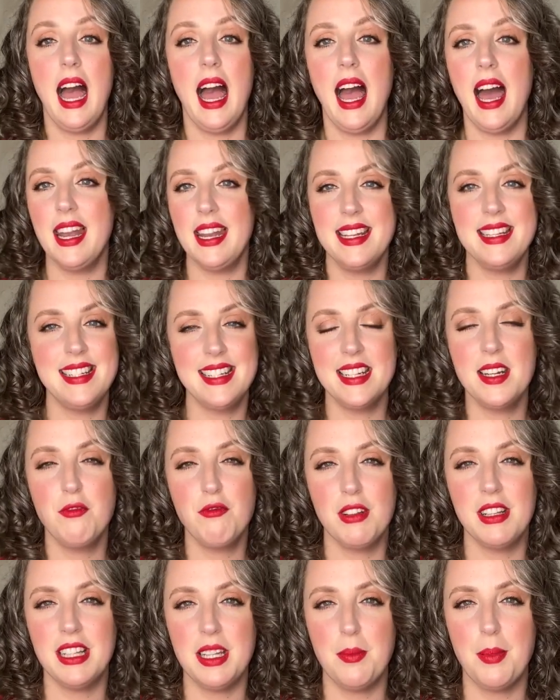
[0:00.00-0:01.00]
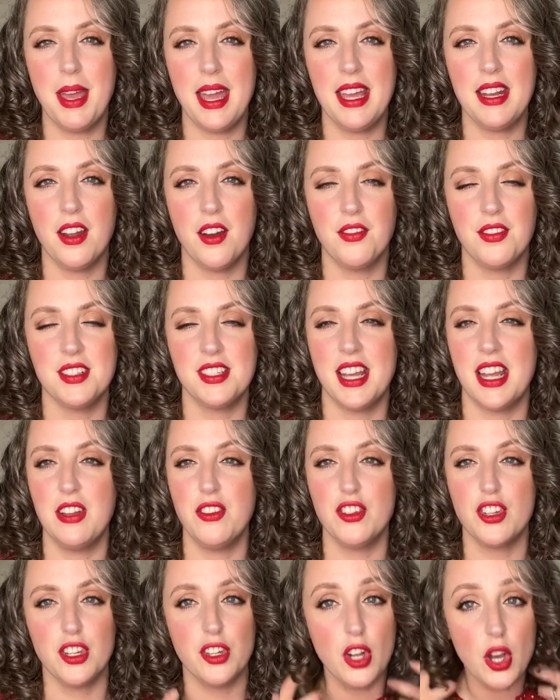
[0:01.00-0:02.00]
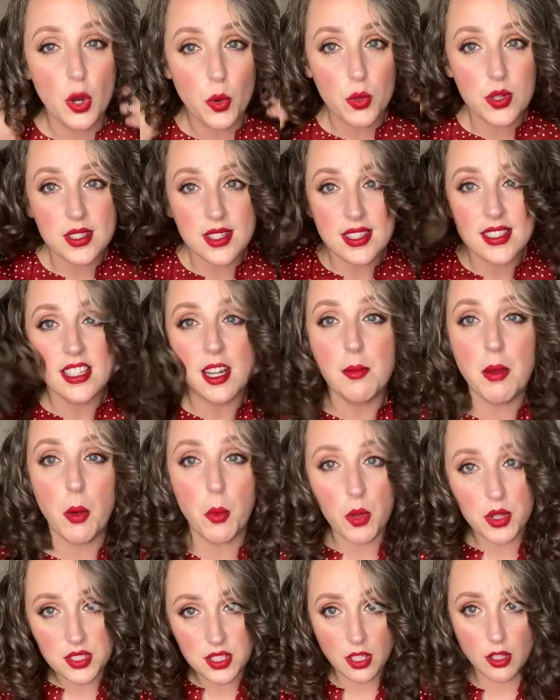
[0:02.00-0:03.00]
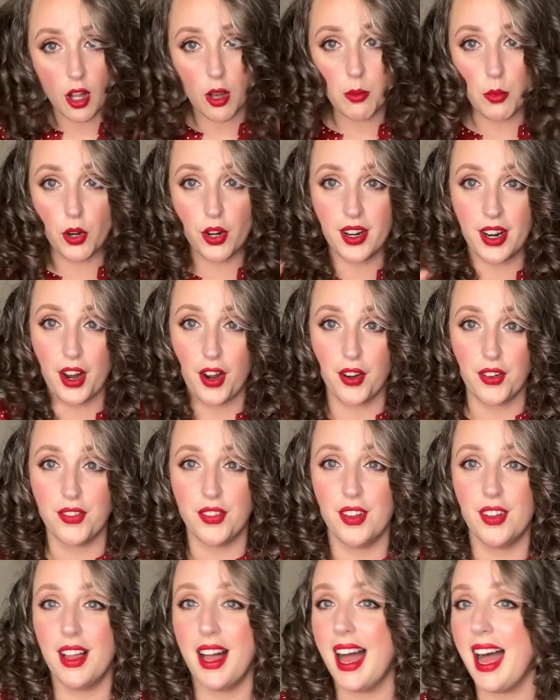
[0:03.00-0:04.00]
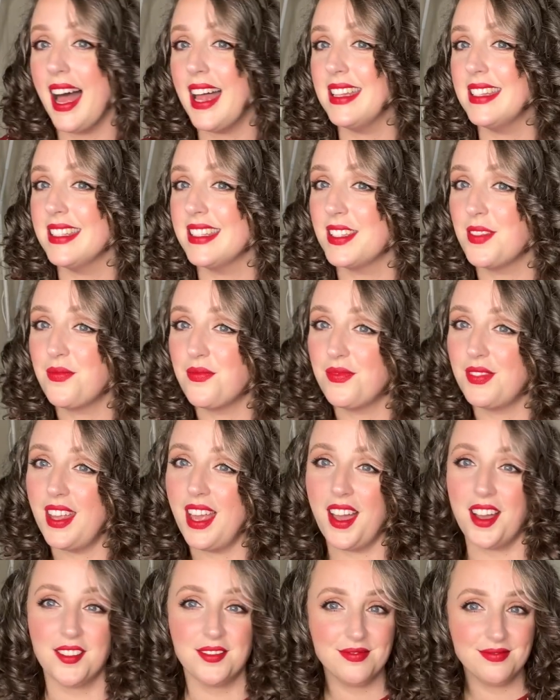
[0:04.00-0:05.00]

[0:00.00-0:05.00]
And I didn't really pay enough attention. Whereas this time I was a lot more careful and yeah,